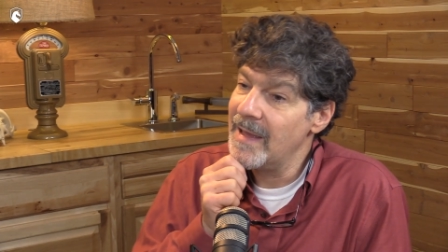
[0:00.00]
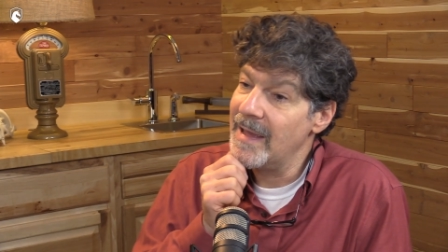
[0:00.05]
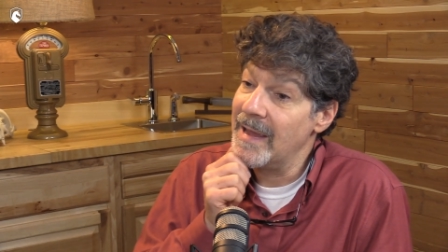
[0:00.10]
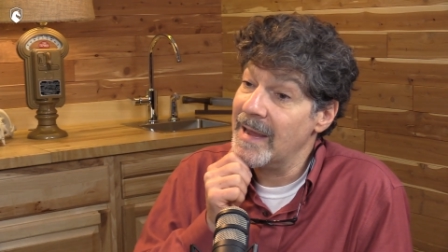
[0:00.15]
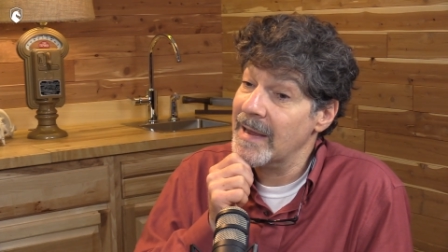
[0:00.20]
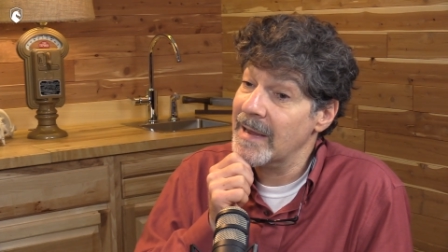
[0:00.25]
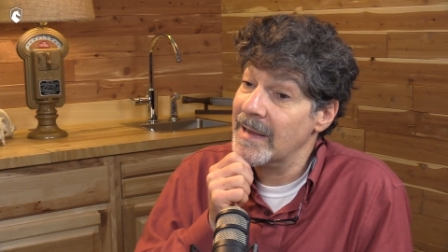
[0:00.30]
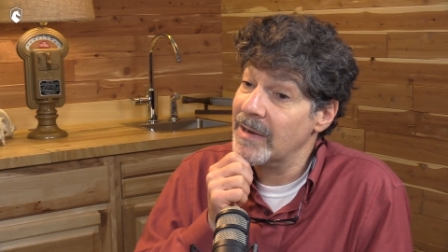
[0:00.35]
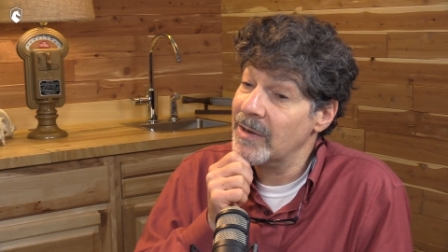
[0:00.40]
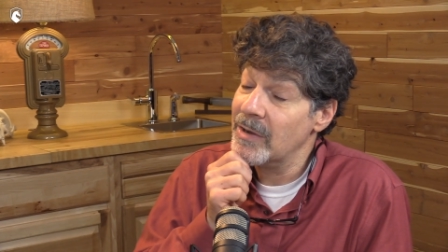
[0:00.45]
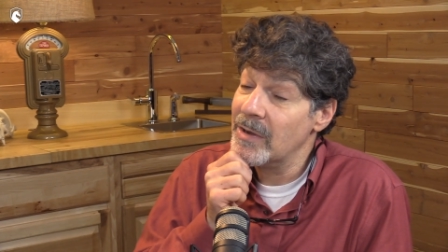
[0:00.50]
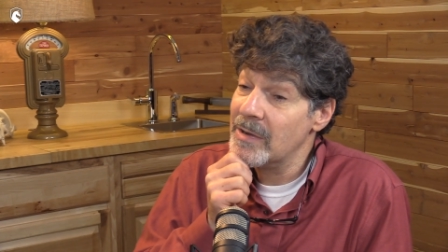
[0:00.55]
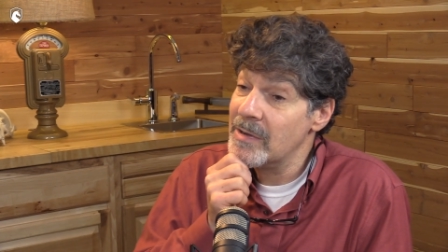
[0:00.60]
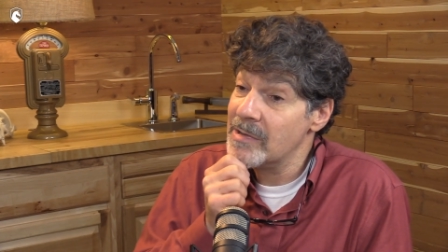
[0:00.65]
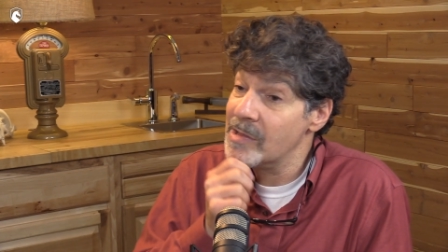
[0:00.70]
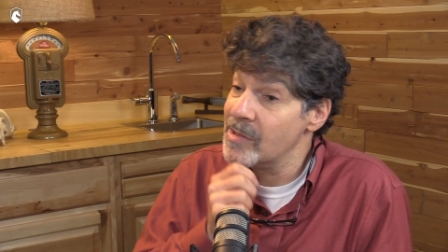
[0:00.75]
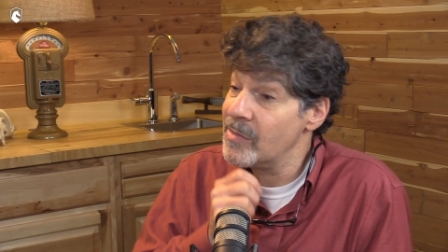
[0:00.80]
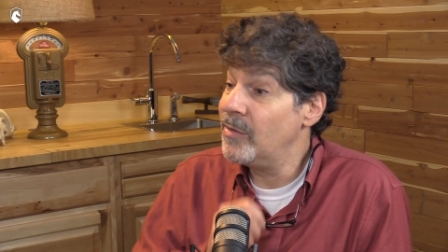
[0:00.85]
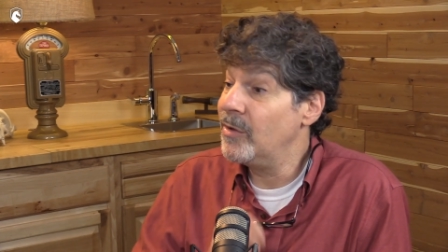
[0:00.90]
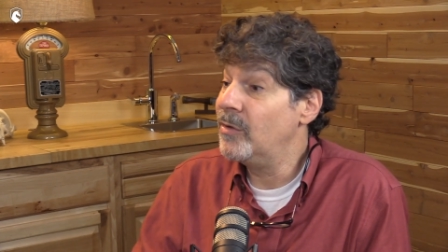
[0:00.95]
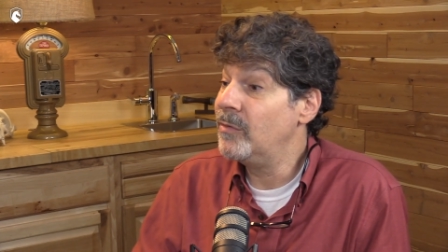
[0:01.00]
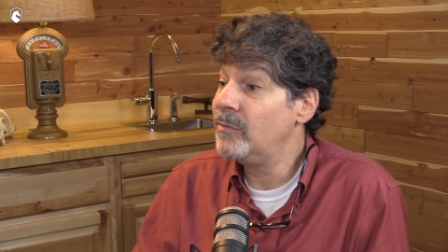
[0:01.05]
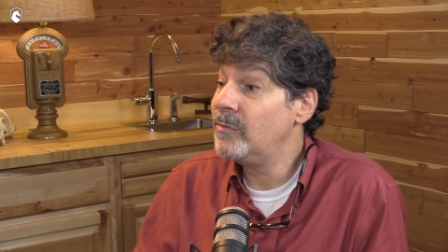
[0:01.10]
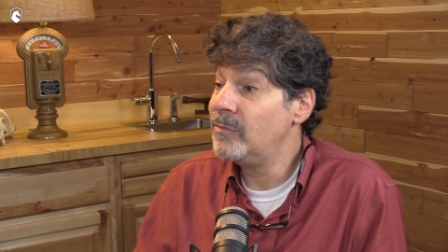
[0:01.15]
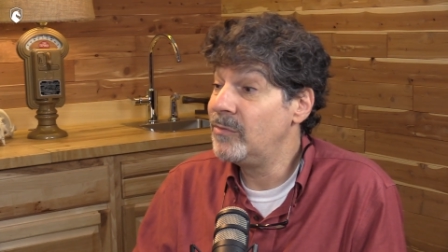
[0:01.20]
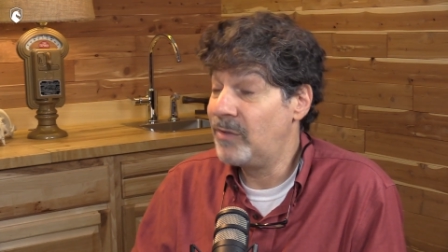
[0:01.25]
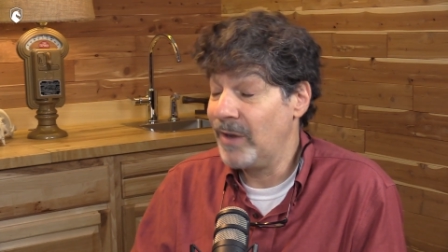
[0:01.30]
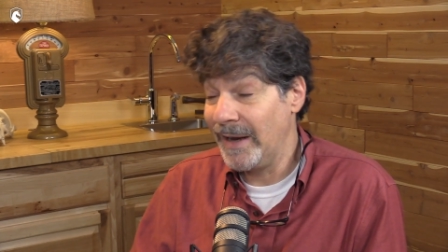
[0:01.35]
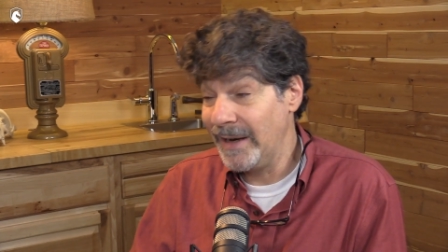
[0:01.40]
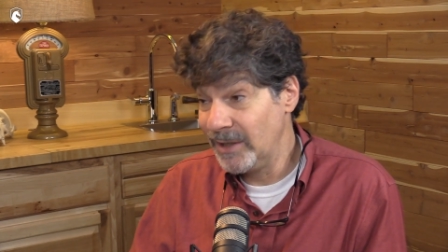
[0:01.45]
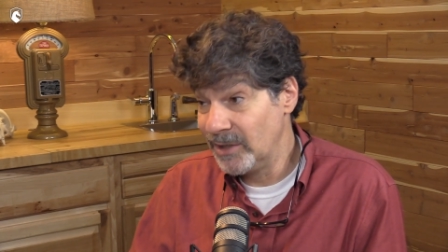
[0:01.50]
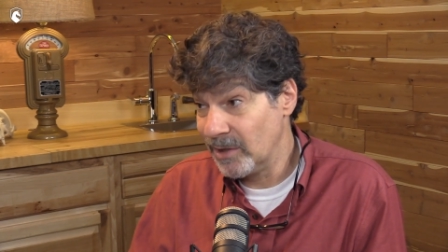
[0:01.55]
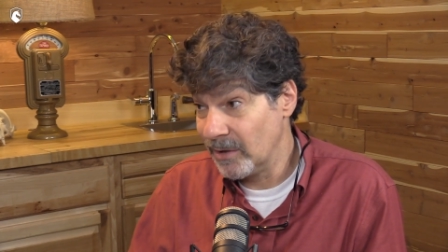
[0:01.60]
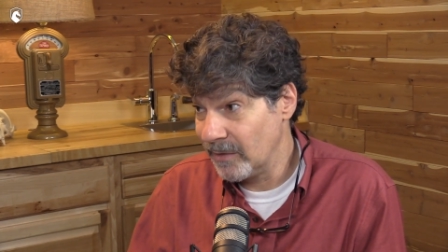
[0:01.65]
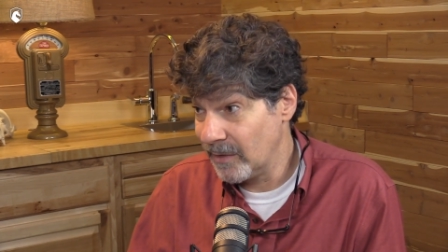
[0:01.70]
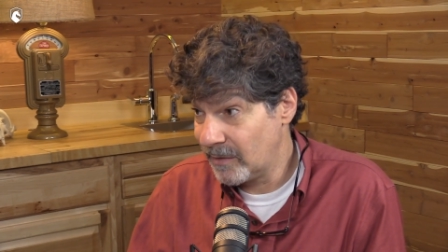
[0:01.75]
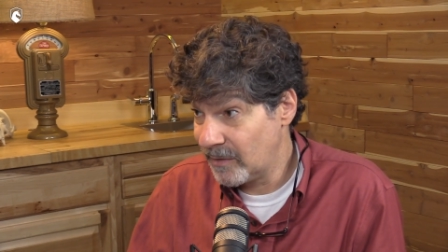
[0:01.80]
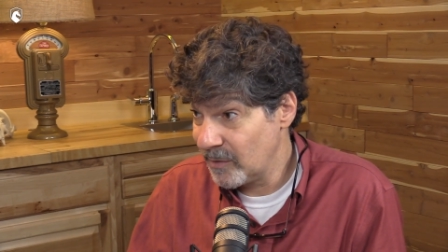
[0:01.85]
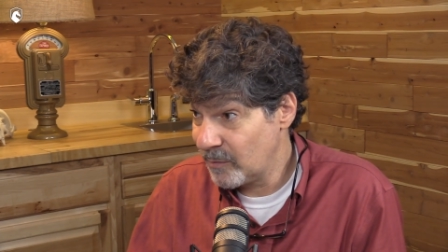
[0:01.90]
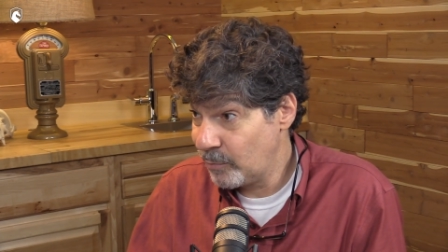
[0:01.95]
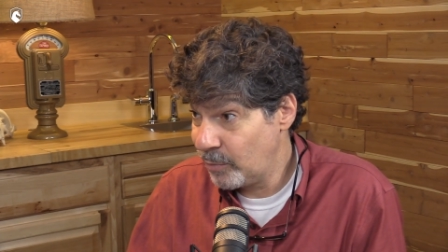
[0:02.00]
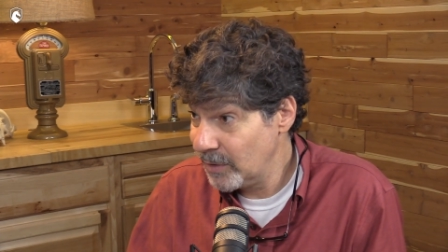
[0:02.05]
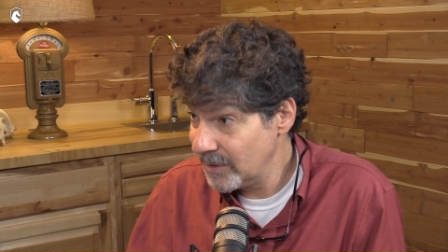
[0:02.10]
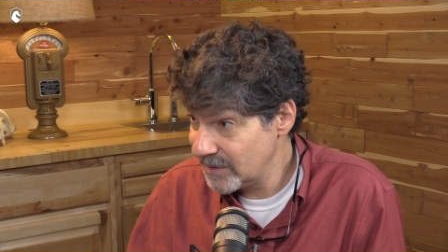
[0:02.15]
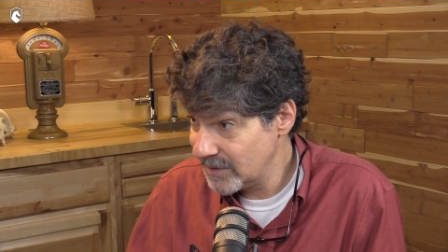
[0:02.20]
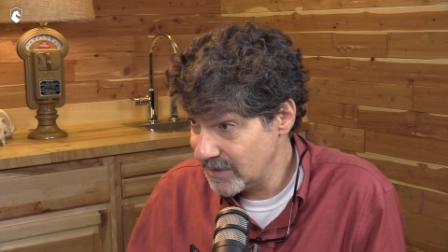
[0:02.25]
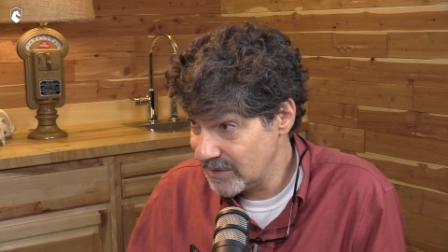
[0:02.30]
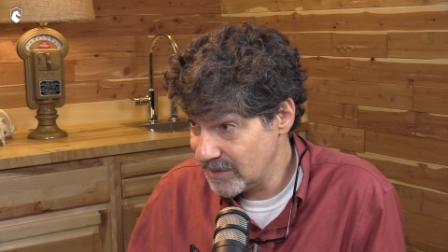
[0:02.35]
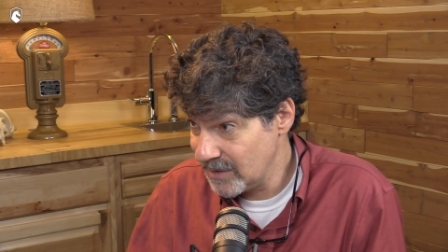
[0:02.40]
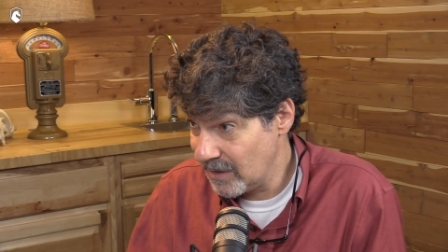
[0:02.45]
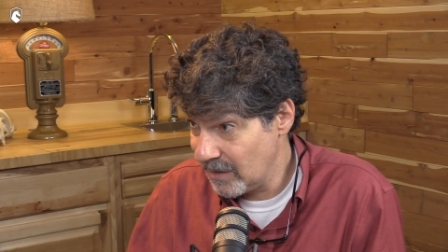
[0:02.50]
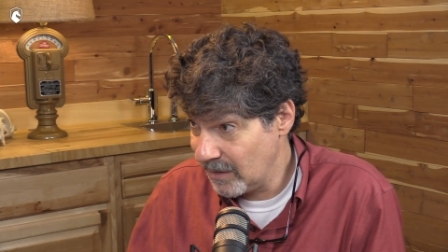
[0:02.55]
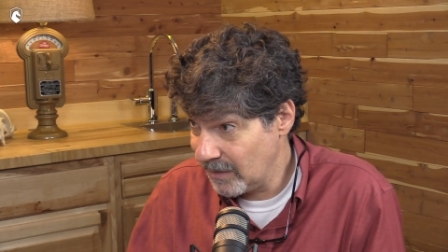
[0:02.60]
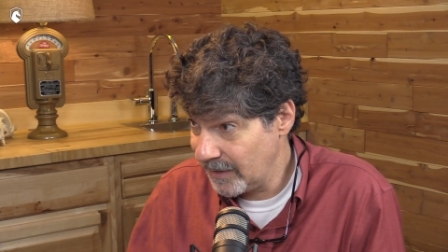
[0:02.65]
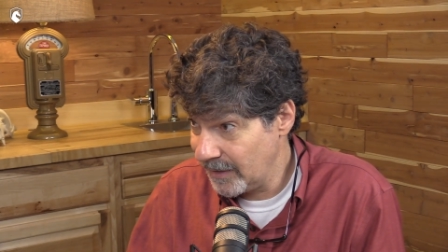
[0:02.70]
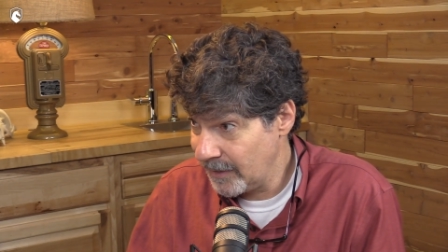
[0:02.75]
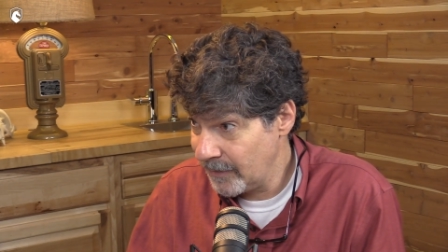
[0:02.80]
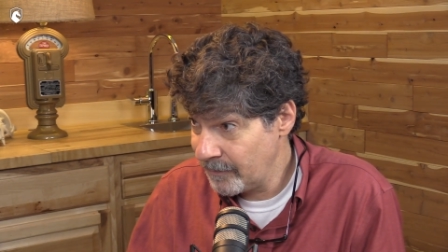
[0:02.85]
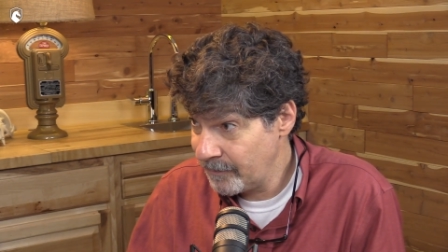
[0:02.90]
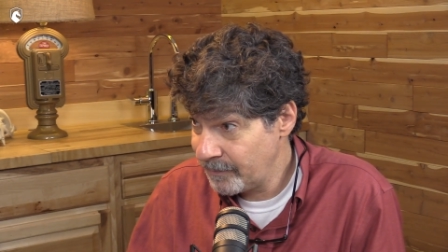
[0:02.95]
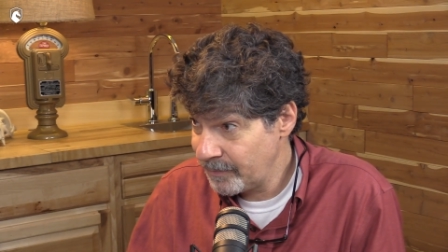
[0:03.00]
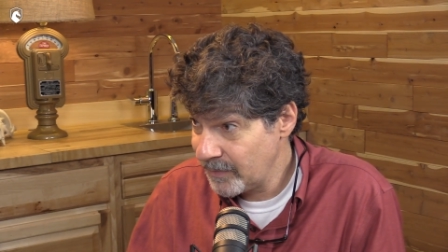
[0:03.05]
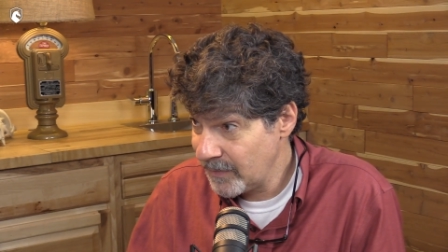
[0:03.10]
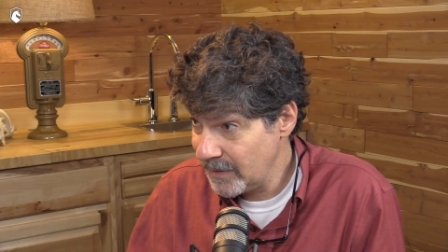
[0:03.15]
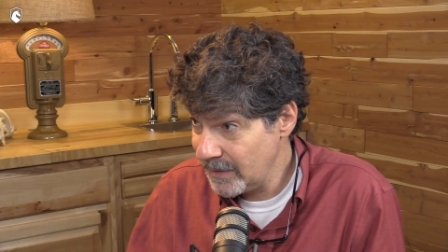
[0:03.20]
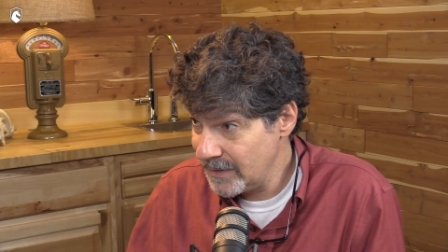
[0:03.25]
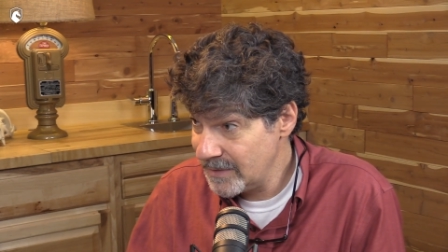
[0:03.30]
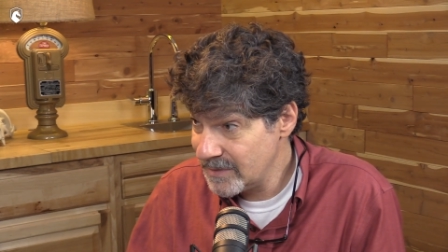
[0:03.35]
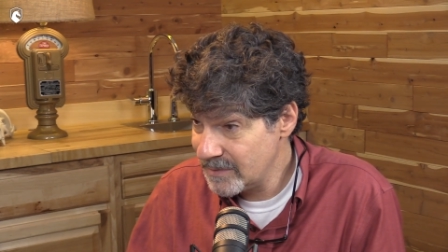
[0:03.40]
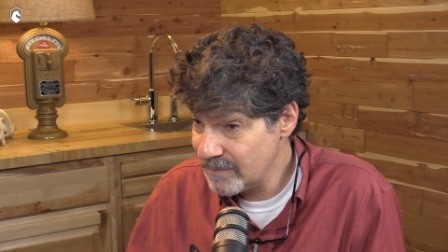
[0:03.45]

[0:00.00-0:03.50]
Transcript: And the danger that this puts us all in is